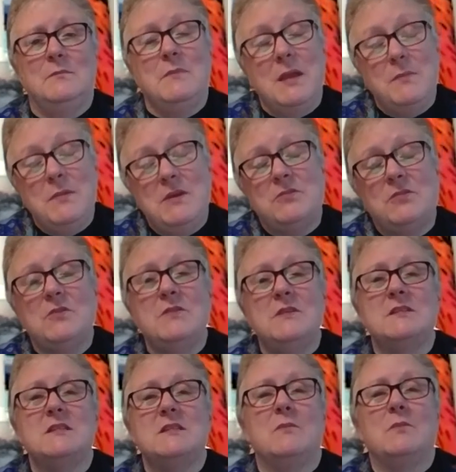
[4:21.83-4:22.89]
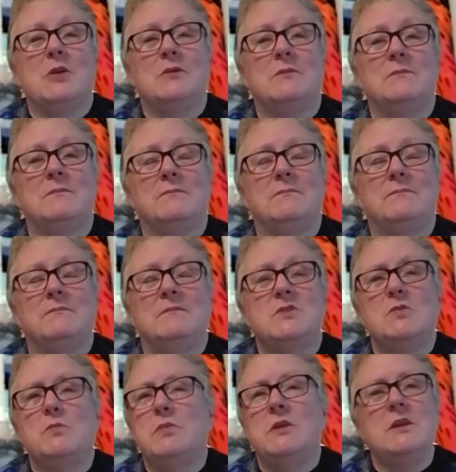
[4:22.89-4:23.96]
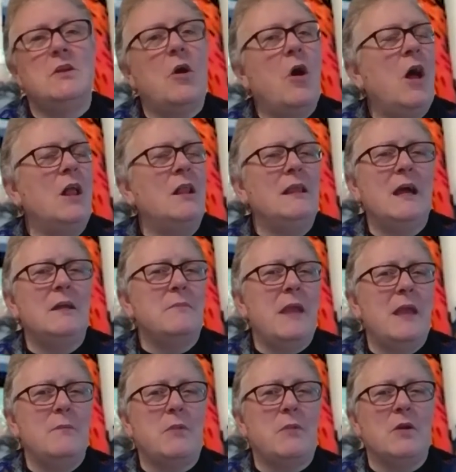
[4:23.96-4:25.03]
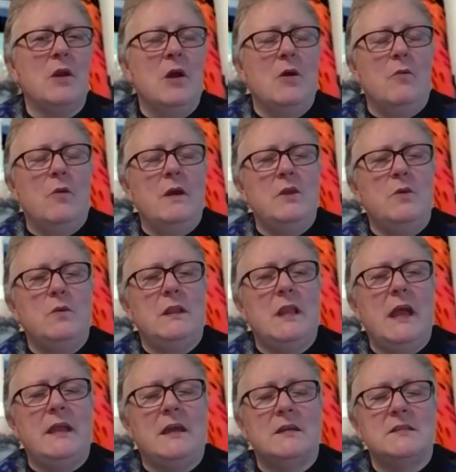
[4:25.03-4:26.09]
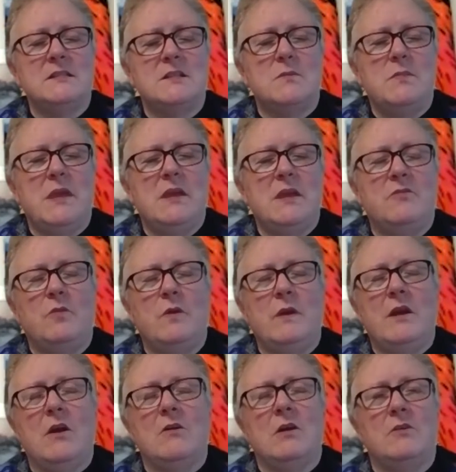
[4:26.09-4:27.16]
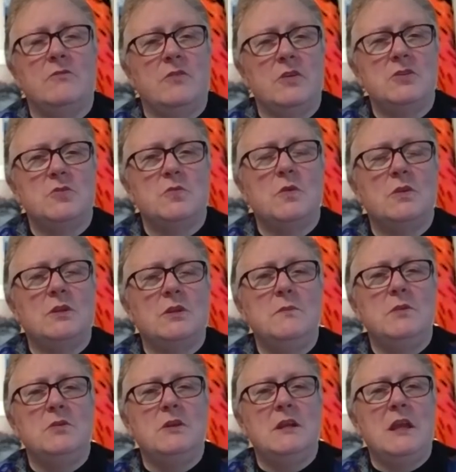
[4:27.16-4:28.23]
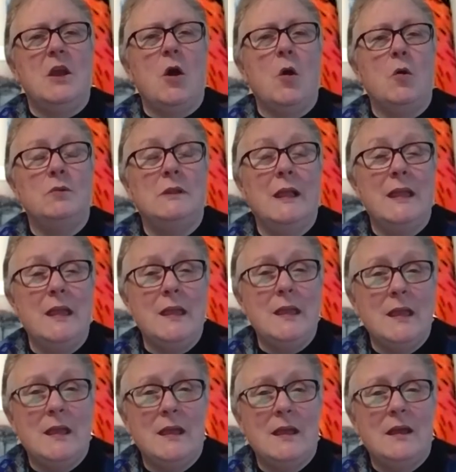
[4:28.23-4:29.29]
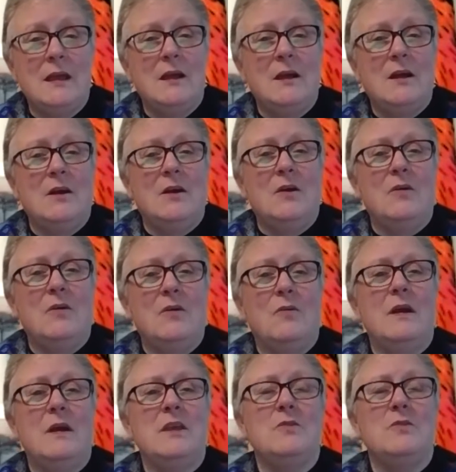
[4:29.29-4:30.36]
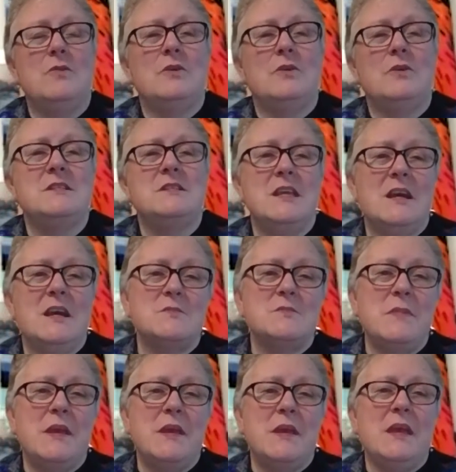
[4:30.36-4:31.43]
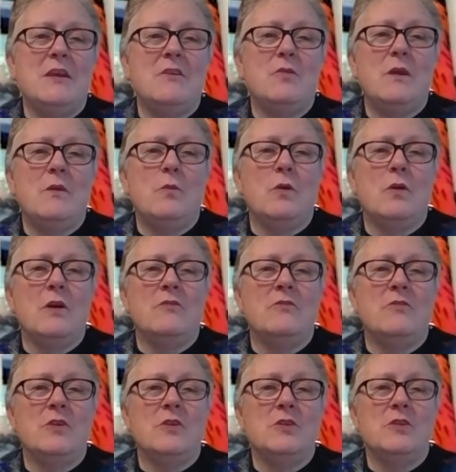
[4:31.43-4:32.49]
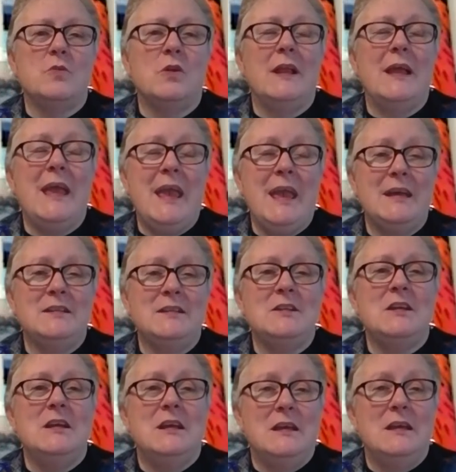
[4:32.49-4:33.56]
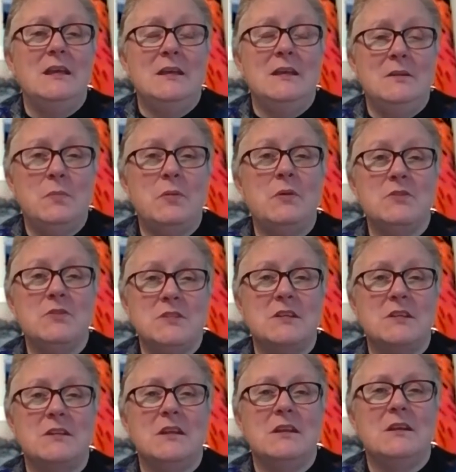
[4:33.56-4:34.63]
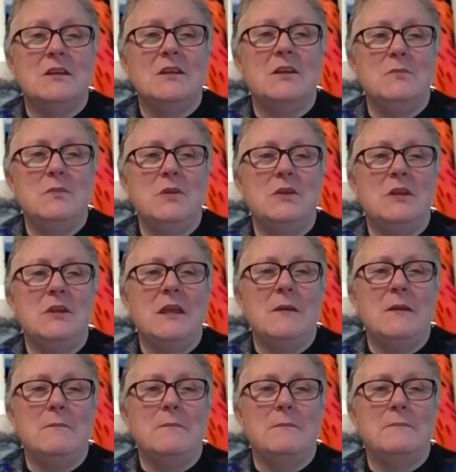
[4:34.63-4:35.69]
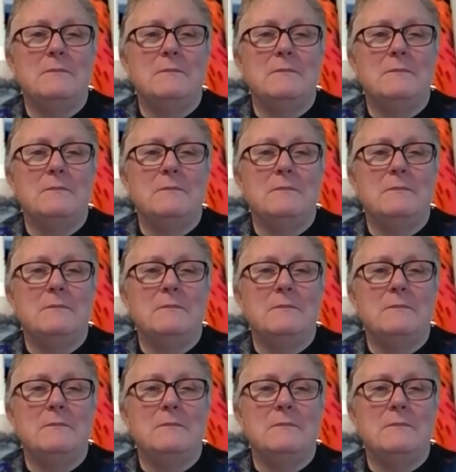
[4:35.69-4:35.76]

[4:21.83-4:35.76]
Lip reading: Maybe through the summer. So put it all on paper. What you would like us to be if we are a virtual community only, what you could see us being if we were a virtual and in-person community.